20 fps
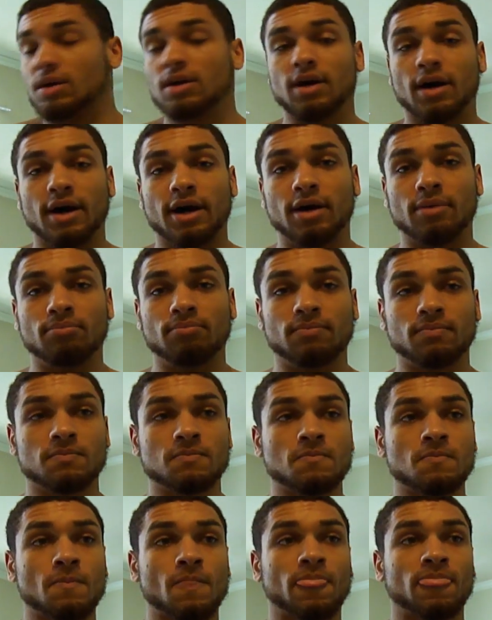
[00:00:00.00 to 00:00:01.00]
that.
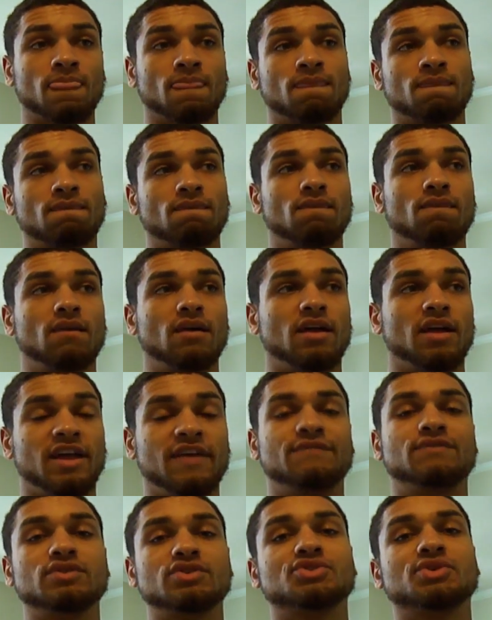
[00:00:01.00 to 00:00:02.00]

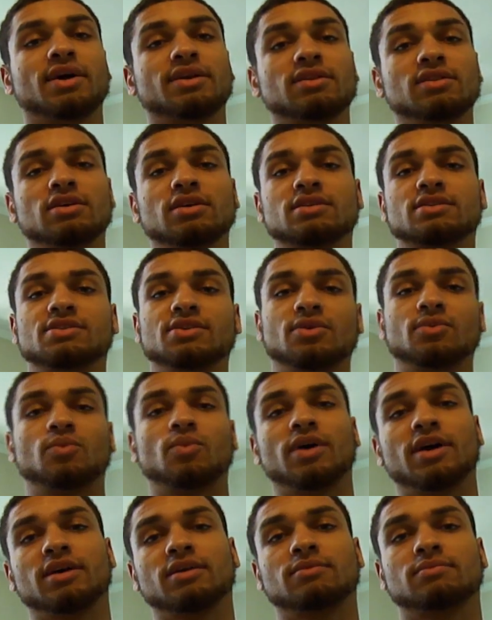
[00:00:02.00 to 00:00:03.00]
If you're trying to look a certain
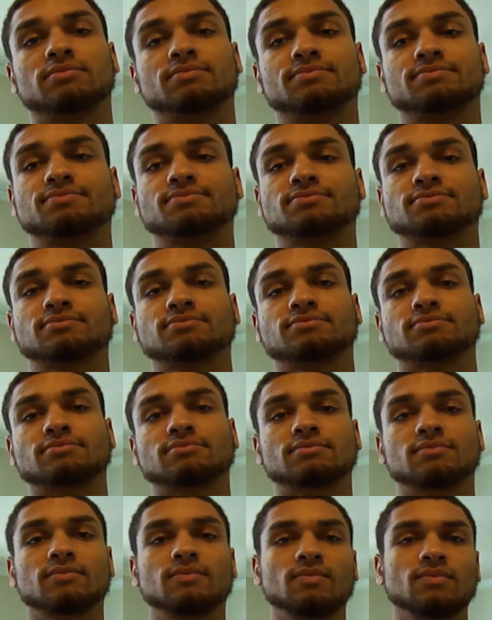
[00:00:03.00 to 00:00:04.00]
way,
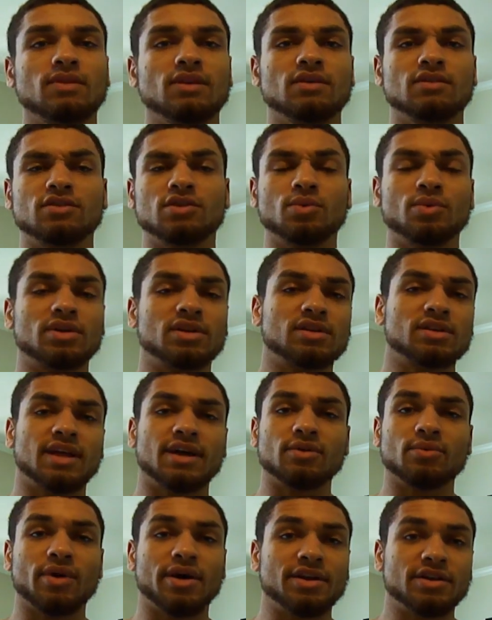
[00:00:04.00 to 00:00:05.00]
you want to look
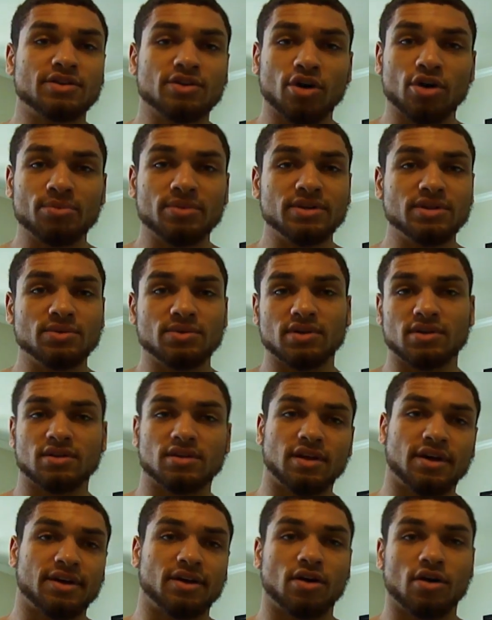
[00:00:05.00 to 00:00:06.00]
like Ronnie Coleman, you want to look
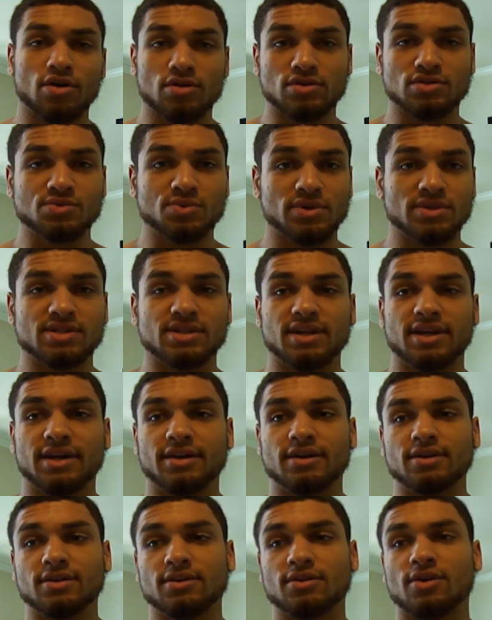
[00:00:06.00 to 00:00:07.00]
like Arnold
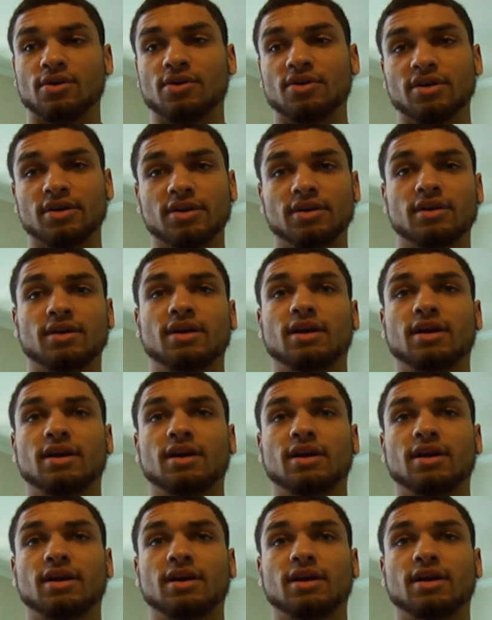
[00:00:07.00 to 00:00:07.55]
Schwarzenegger, or